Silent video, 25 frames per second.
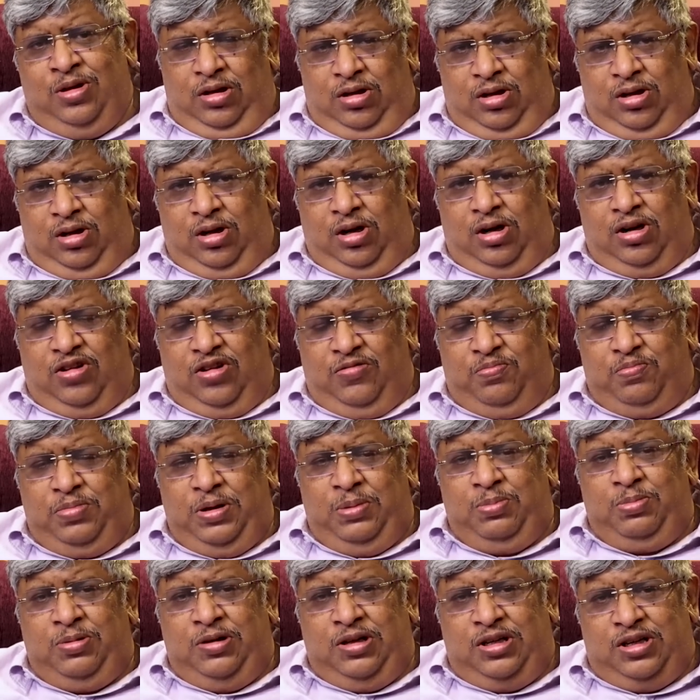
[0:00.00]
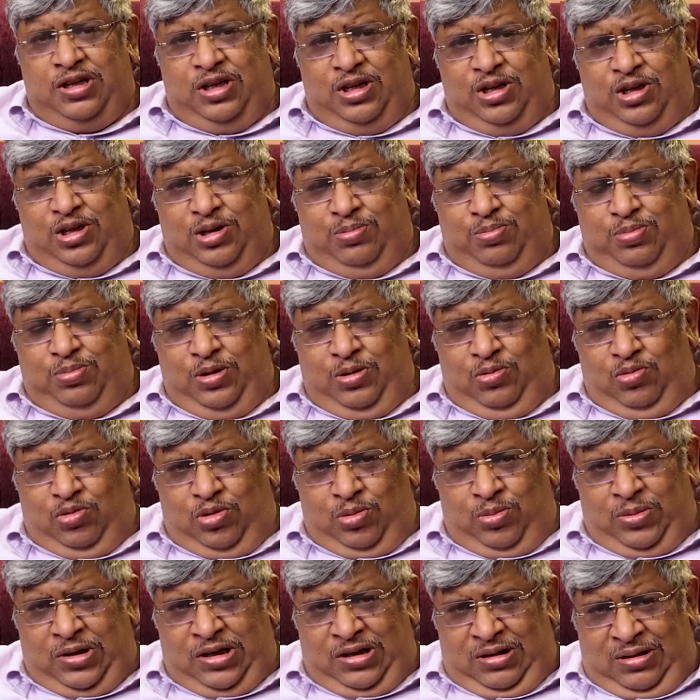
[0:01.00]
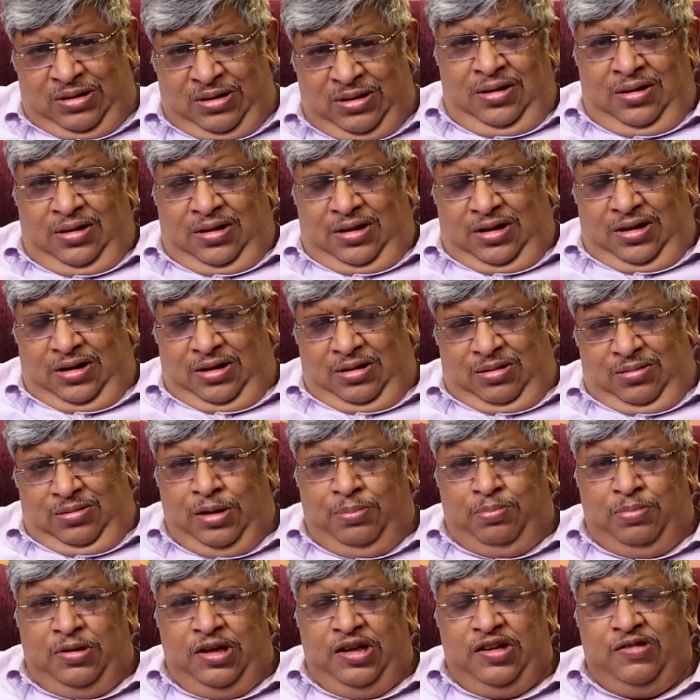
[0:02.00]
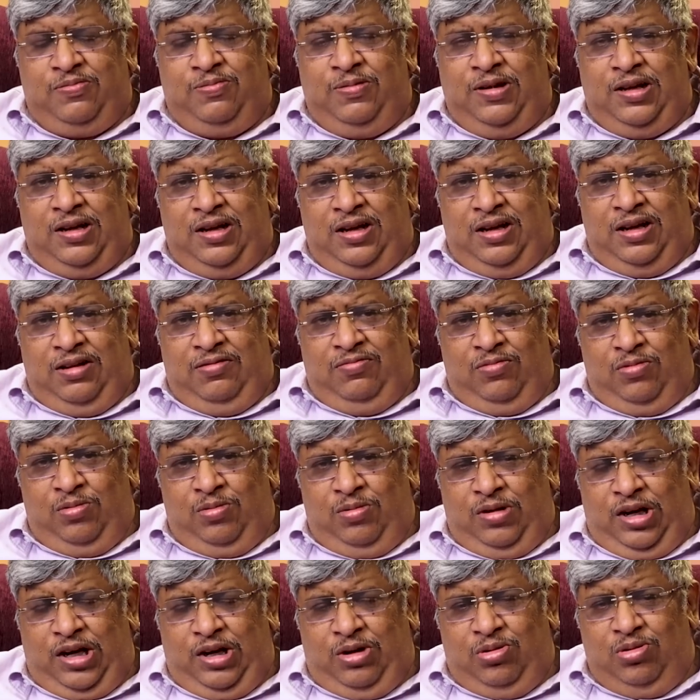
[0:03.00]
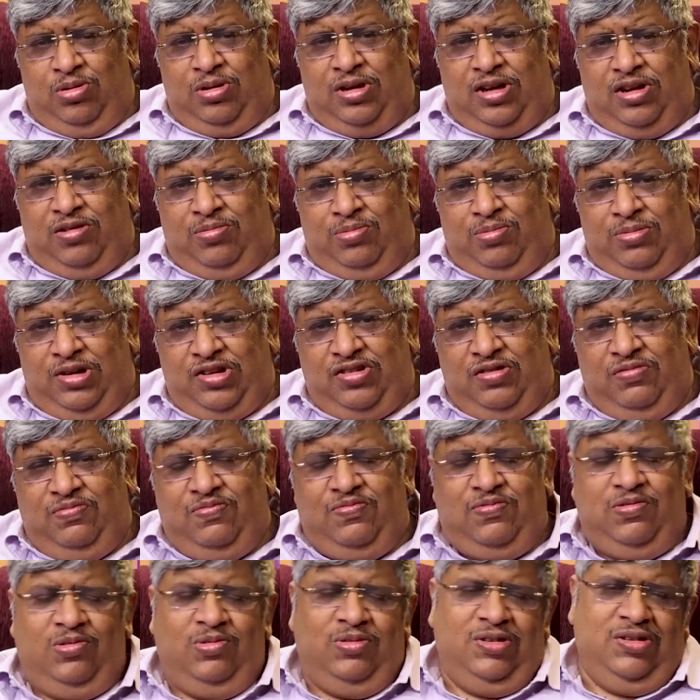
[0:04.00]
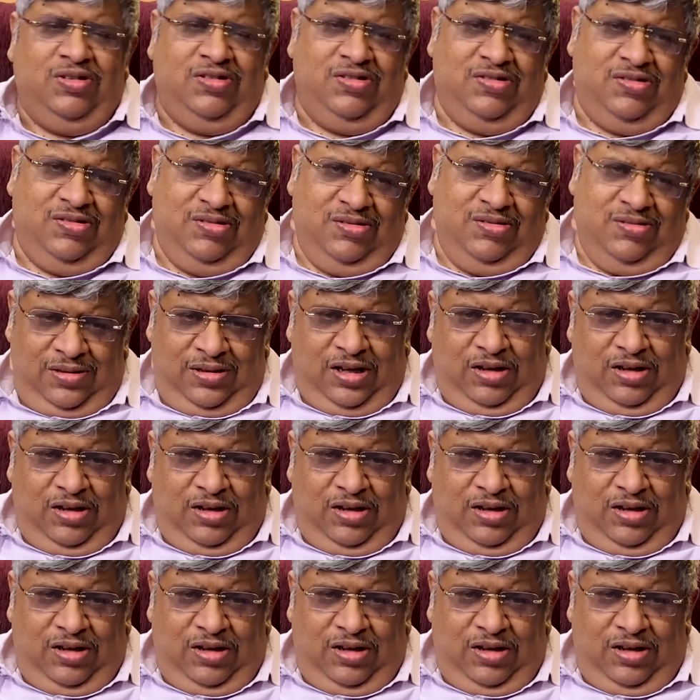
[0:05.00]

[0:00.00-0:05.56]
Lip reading: A lot of people turned up in Oman, and a place where I don't have much influence.